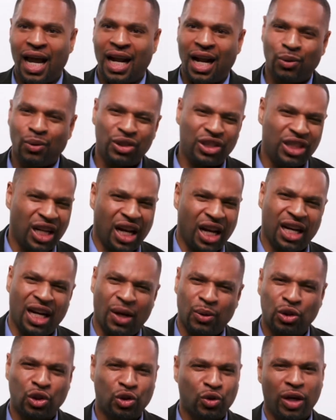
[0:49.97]
and I was yelling,
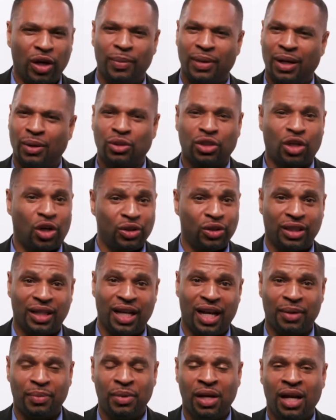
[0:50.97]
I was screaming, I was cursing
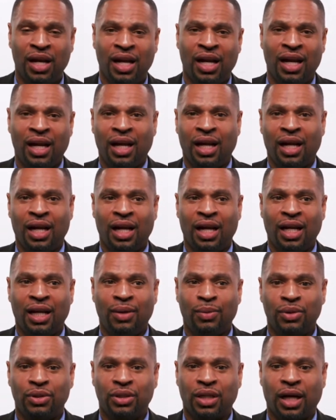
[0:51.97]
at him.
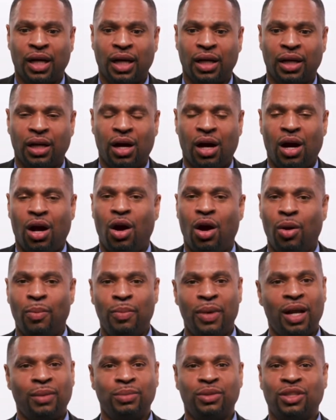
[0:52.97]
He was like, oh
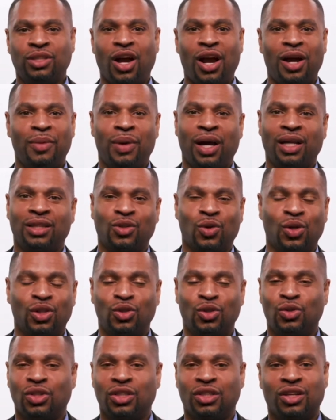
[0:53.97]
man, I'm sorry, man. I
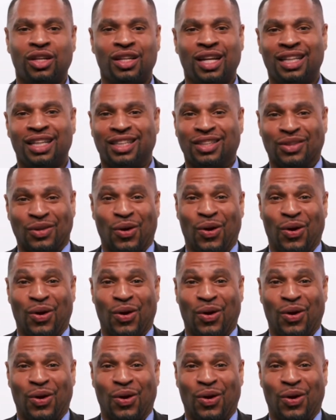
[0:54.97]
thought you just looked like this